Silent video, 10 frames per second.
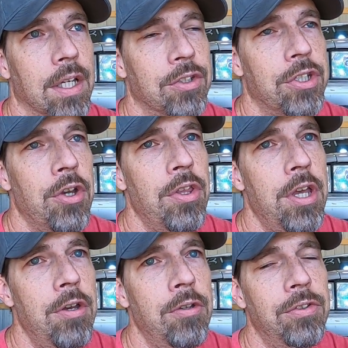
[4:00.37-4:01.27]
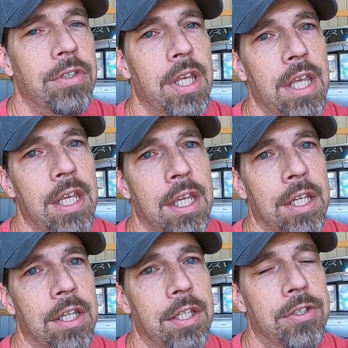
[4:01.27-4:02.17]
I'll show those
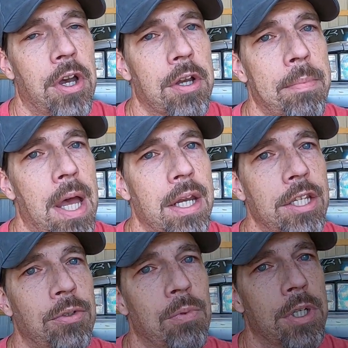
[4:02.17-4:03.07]
and talk about each